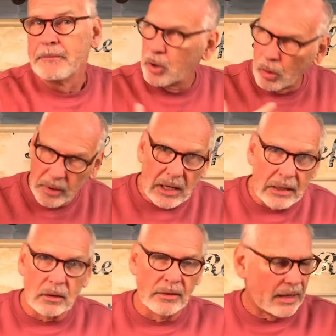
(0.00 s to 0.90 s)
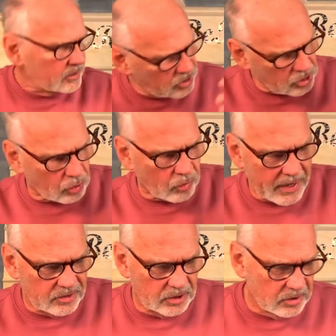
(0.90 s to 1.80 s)
Are we clear on that? This is
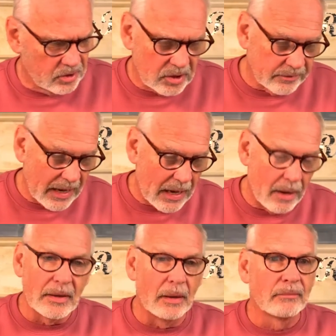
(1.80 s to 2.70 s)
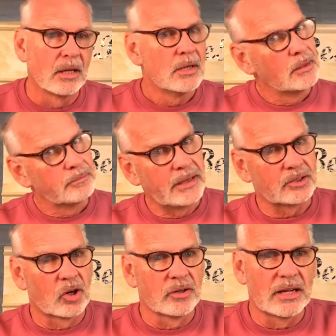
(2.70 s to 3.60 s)
crazy good stuff. Man,
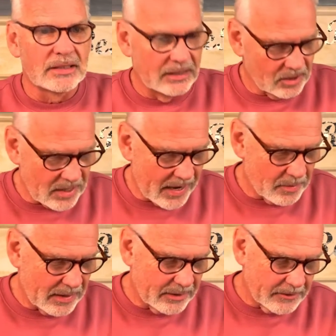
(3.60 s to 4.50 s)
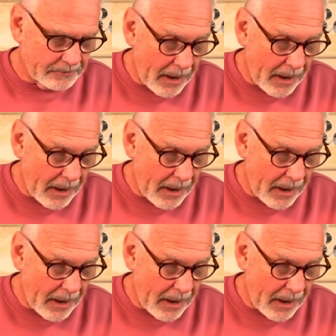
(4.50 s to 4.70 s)
it's hard not to get excited about this.